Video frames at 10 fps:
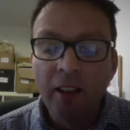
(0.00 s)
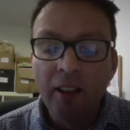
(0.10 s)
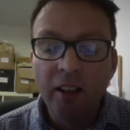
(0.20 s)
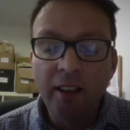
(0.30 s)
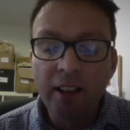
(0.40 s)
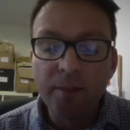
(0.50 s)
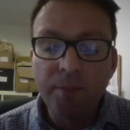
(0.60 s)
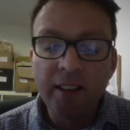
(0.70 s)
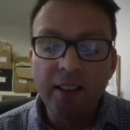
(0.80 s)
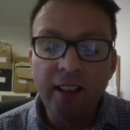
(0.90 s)
and it's
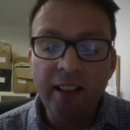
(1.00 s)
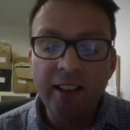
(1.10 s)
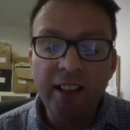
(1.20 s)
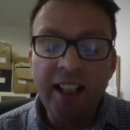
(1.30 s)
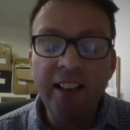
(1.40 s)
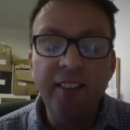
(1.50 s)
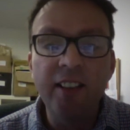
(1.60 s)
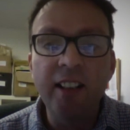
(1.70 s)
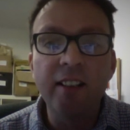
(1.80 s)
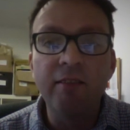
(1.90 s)
it's an it's an 18th
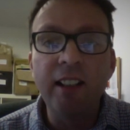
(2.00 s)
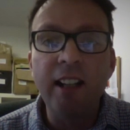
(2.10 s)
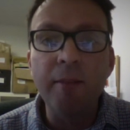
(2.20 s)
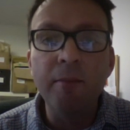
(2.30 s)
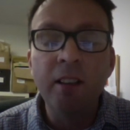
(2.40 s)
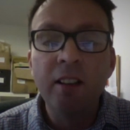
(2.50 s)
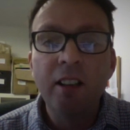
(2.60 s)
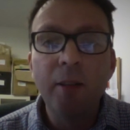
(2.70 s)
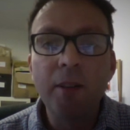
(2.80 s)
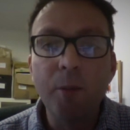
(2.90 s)
century name.
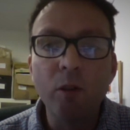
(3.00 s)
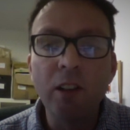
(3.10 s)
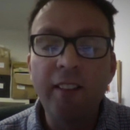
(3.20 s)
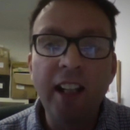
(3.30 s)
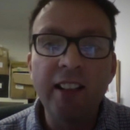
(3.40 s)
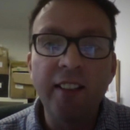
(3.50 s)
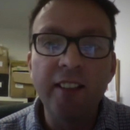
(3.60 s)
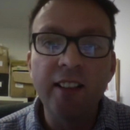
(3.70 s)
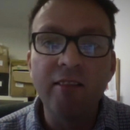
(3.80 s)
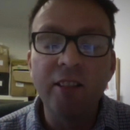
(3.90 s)
It was born in the 18th
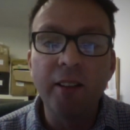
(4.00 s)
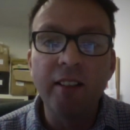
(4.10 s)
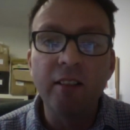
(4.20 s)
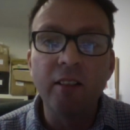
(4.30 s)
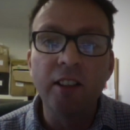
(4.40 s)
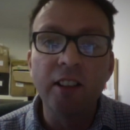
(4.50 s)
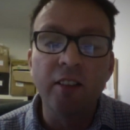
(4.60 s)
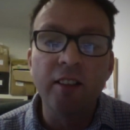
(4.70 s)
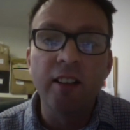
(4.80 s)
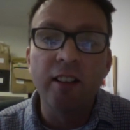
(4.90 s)
century with Dr.
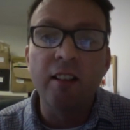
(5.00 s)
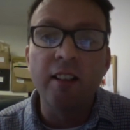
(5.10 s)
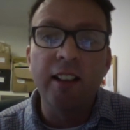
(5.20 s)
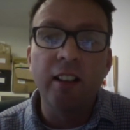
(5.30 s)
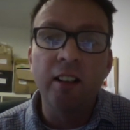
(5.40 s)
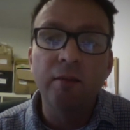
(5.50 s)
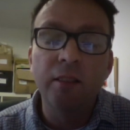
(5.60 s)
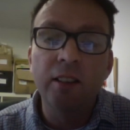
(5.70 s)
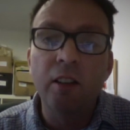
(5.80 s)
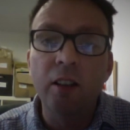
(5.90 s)
Johnson's Idler
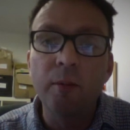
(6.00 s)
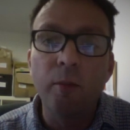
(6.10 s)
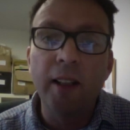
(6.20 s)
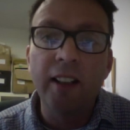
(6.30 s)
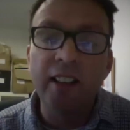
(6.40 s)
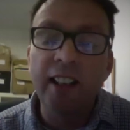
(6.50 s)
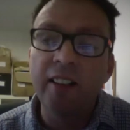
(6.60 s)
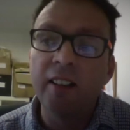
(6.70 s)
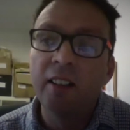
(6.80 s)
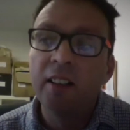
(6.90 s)
column or magazine.